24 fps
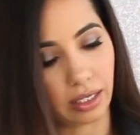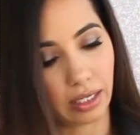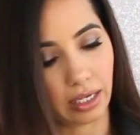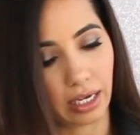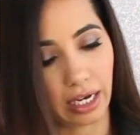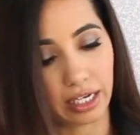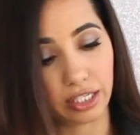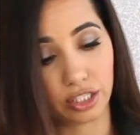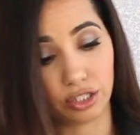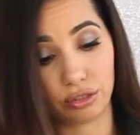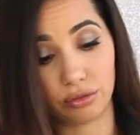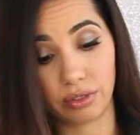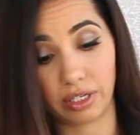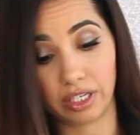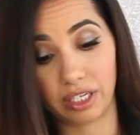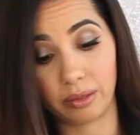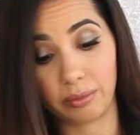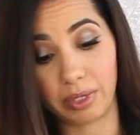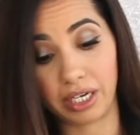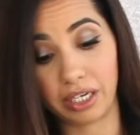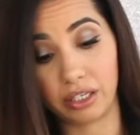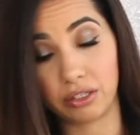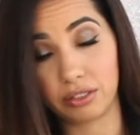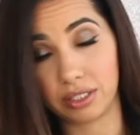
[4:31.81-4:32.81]
I do
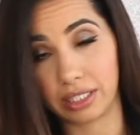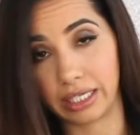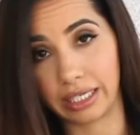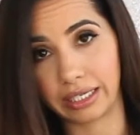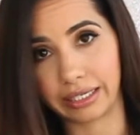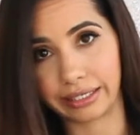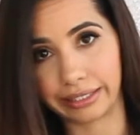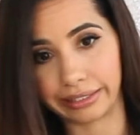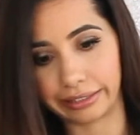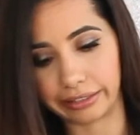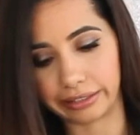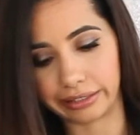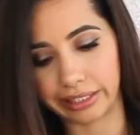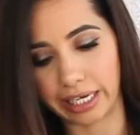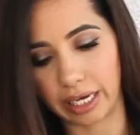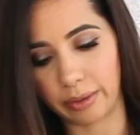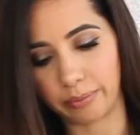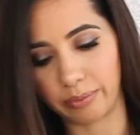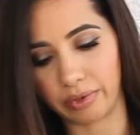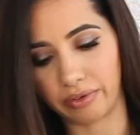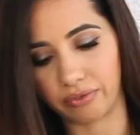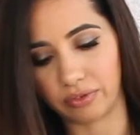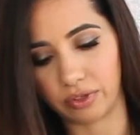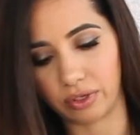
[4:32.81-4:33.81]
recommend using clear
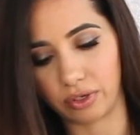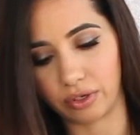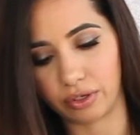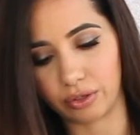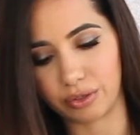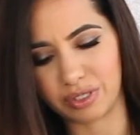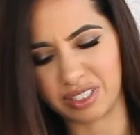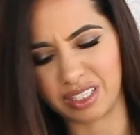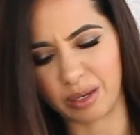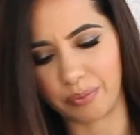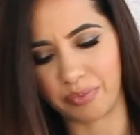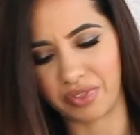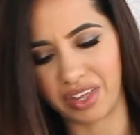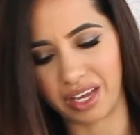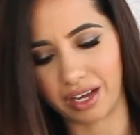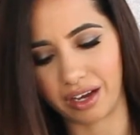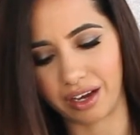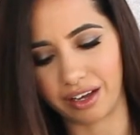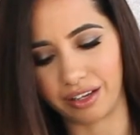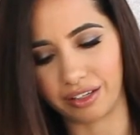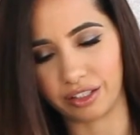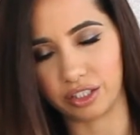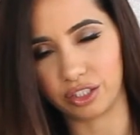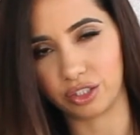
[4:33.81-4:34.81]
tape. If you use something
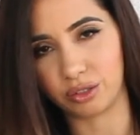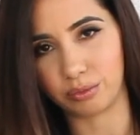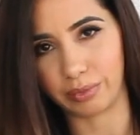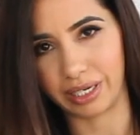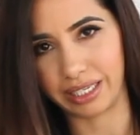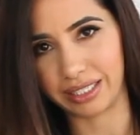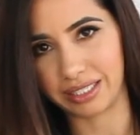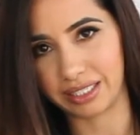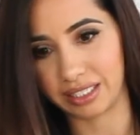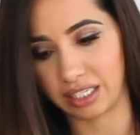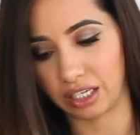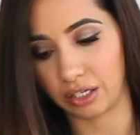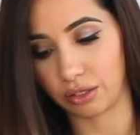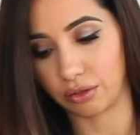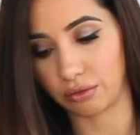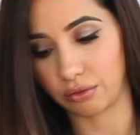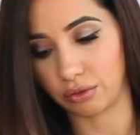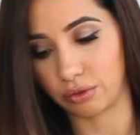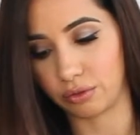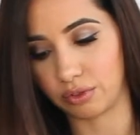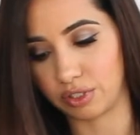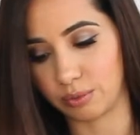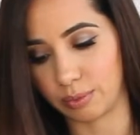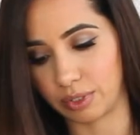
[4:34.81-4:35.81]
colored, you might see it
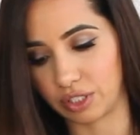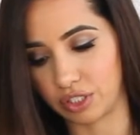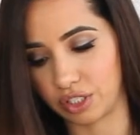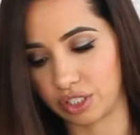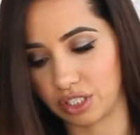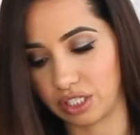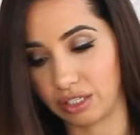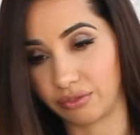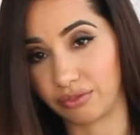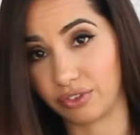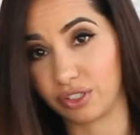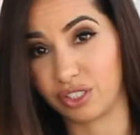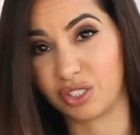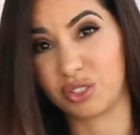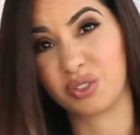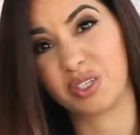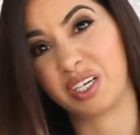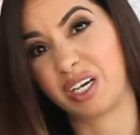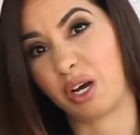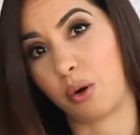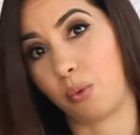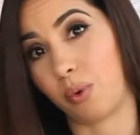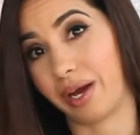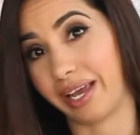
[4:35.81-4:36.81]
through, especially if you're
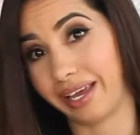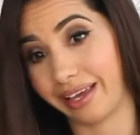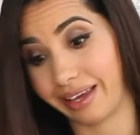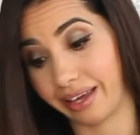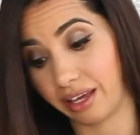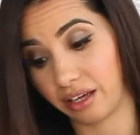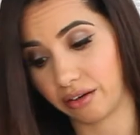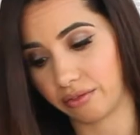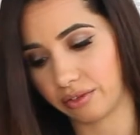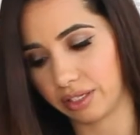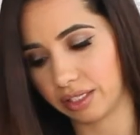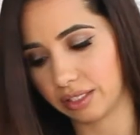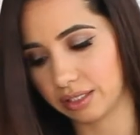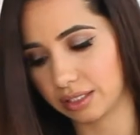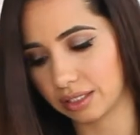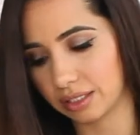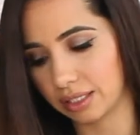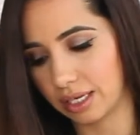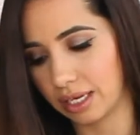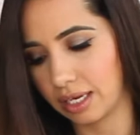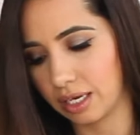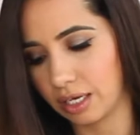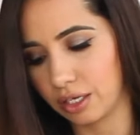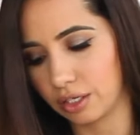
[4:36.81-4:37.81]
doing a white canvas.
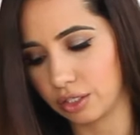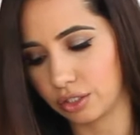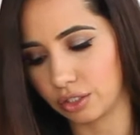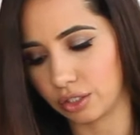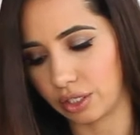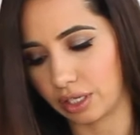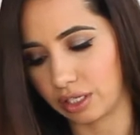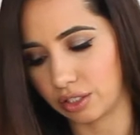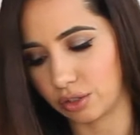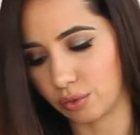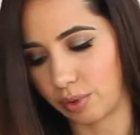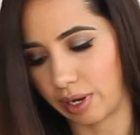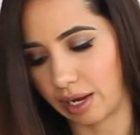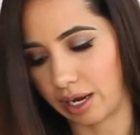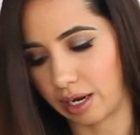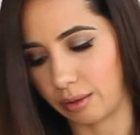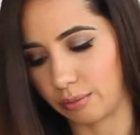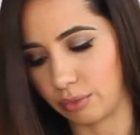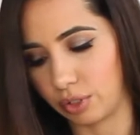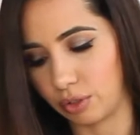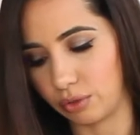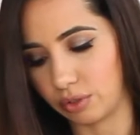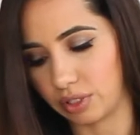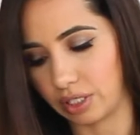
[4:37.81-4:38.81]
So that's why
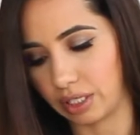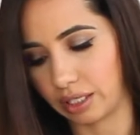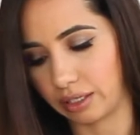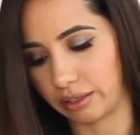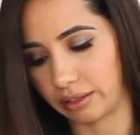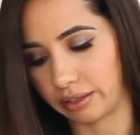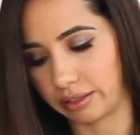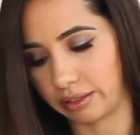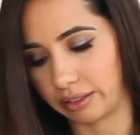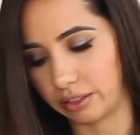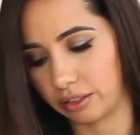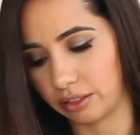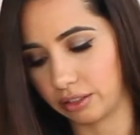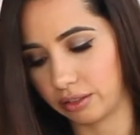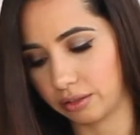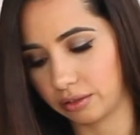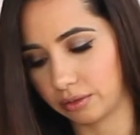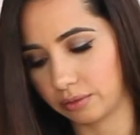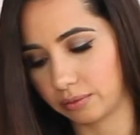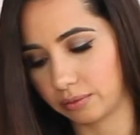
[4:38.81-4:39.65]
I'm using clear.